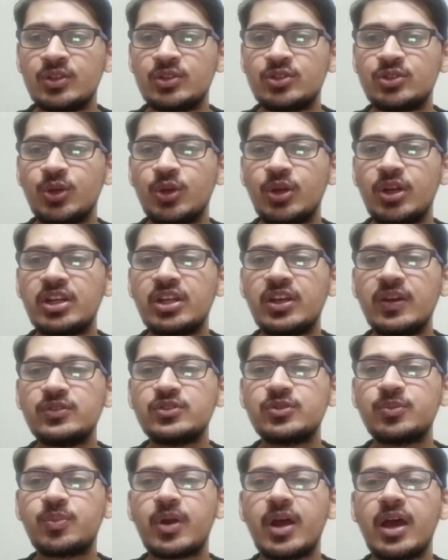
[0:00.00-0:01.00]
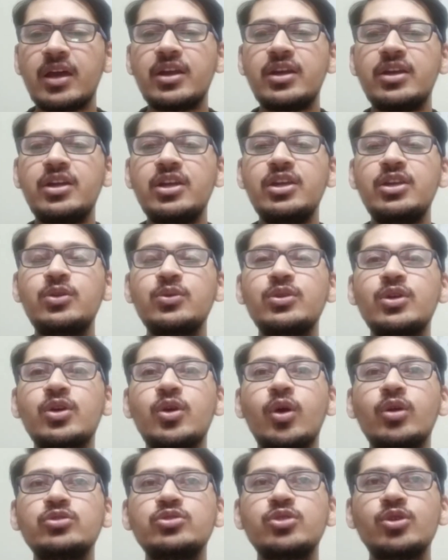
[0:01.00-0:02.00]
So it gives priority to the
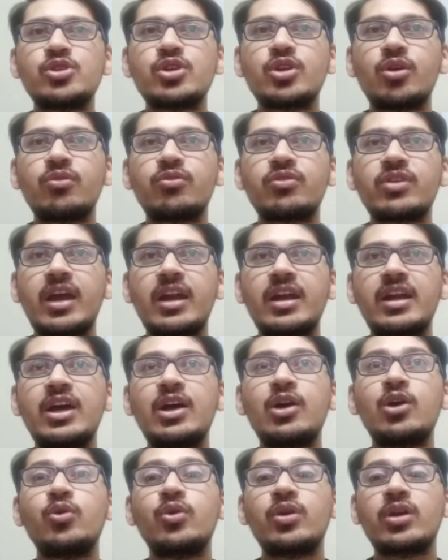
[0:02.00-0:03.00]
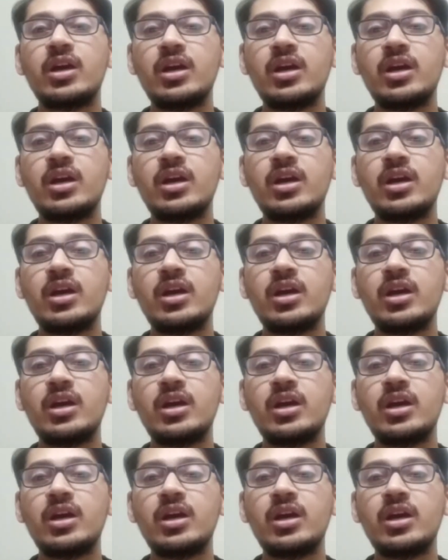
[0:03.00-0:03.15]
Constitution of Canada over